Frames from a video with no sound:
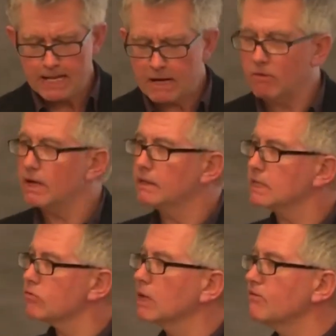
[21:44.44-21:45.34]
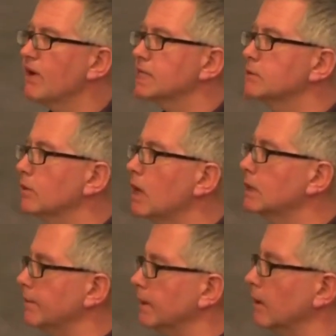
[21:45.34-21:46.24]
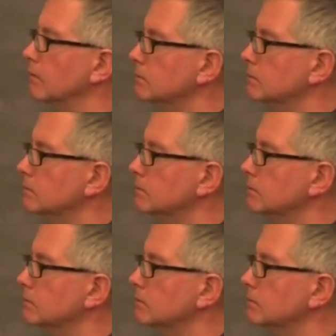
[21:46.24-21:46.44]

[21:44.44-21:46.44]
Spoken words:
Now, that's a rather fashionable argument, though.